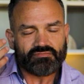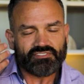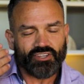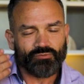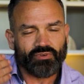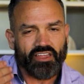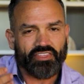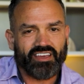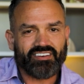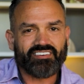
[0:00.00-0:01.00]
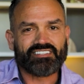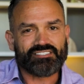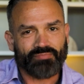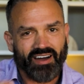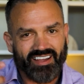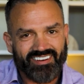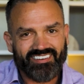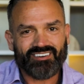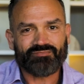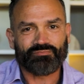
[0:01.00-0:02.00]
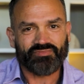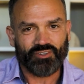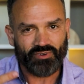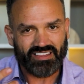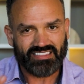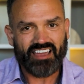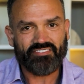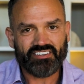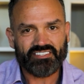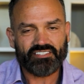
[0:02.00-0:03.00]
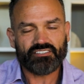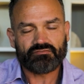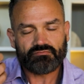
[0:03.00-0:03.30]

to the breath in, inspire, to breathe life into,